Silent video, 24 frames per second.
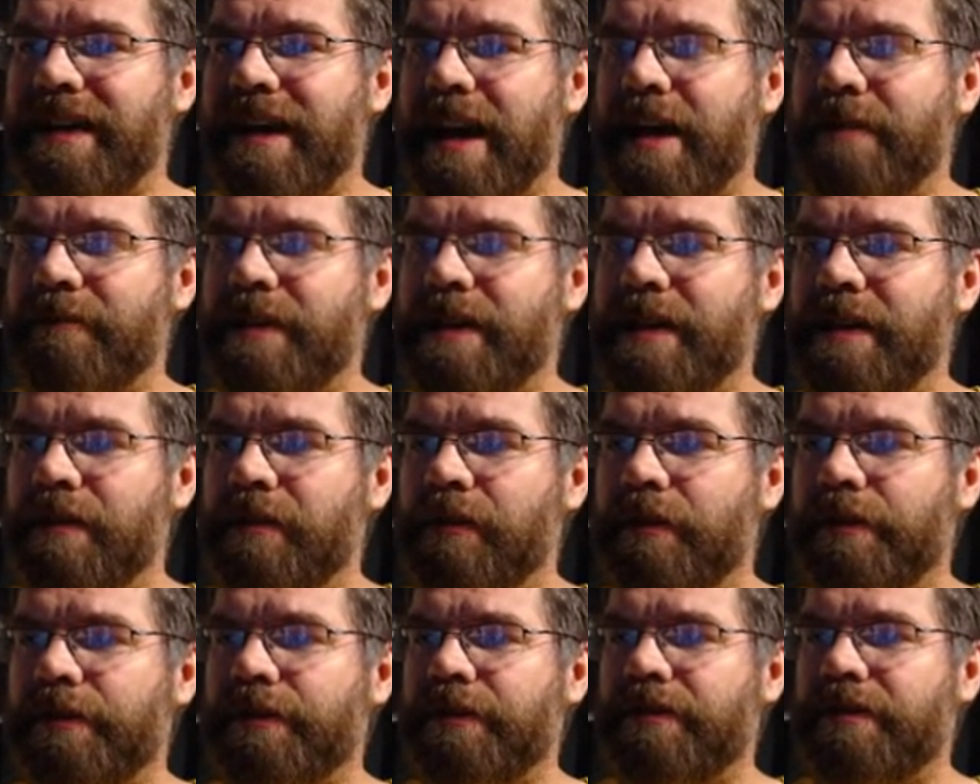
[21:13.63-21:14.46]
I mean,
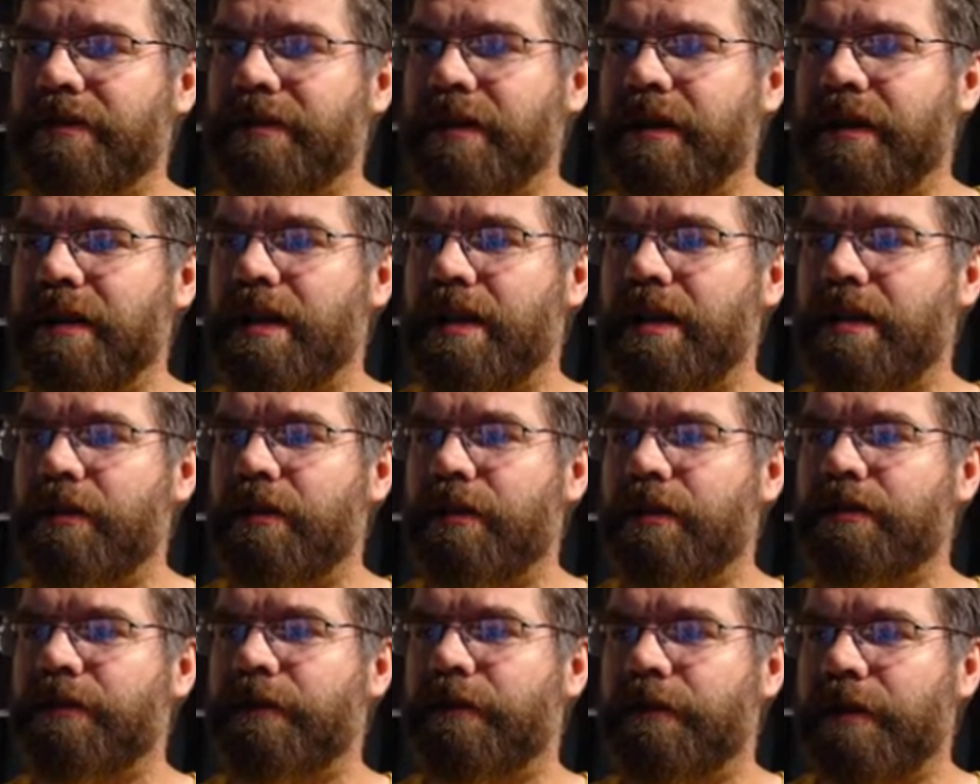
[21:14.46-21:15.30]
he
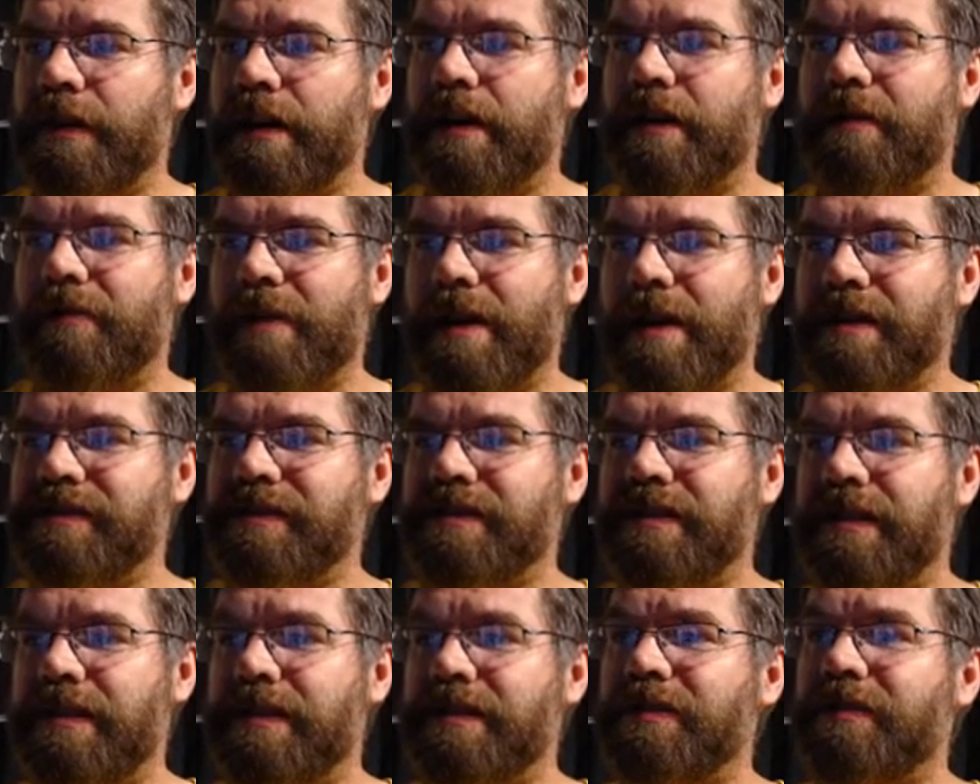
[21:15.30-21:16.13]
looked very
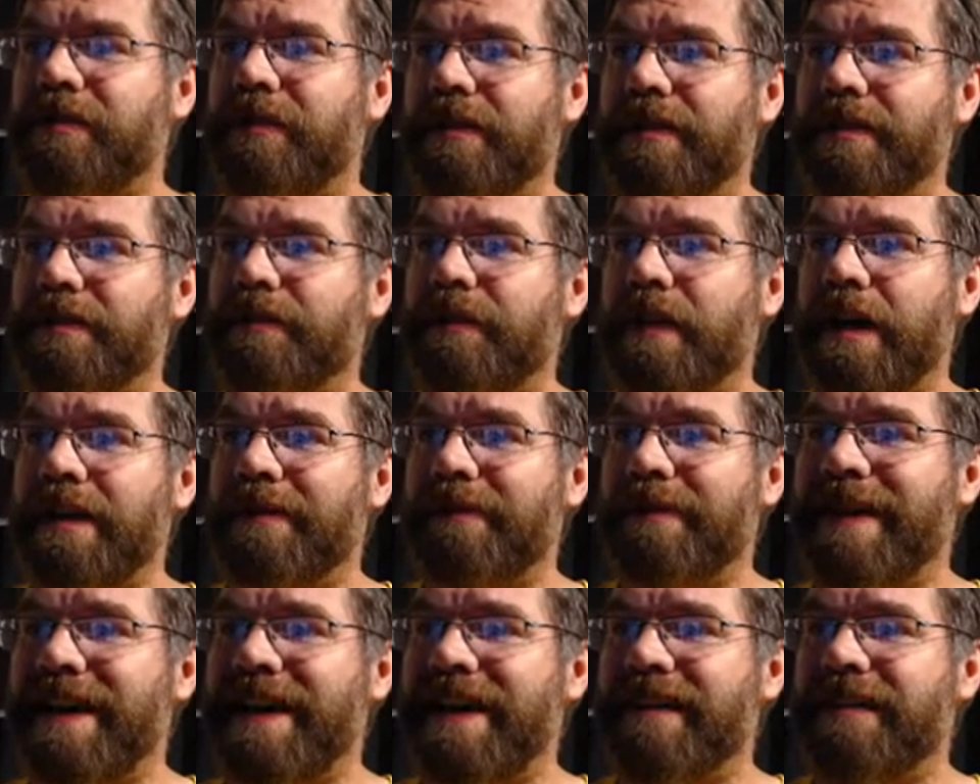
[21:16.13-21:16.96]
rusty in his first fight
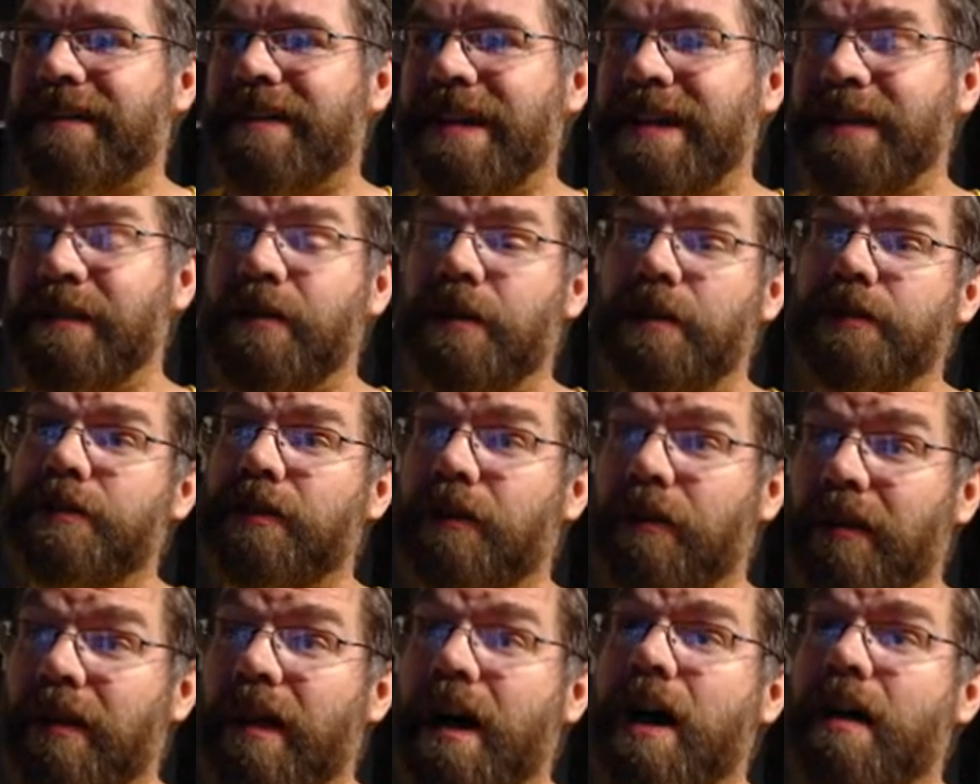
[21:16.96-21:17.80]
back. He looked a
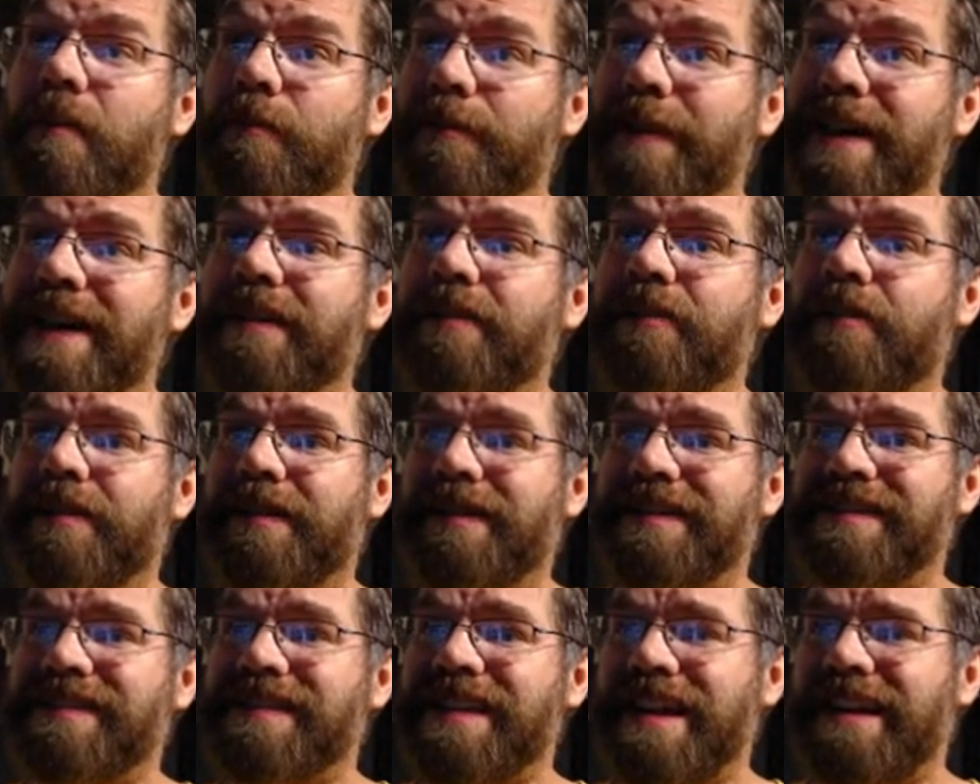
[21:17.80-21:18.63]
lot better in
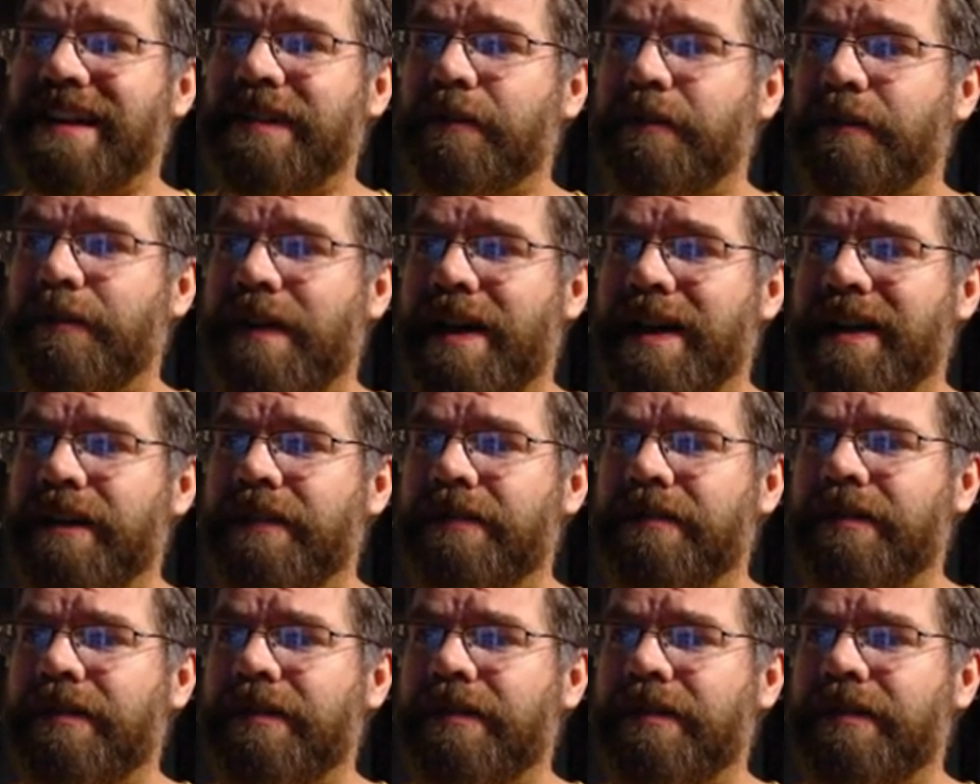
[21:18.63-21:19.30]
his second fight,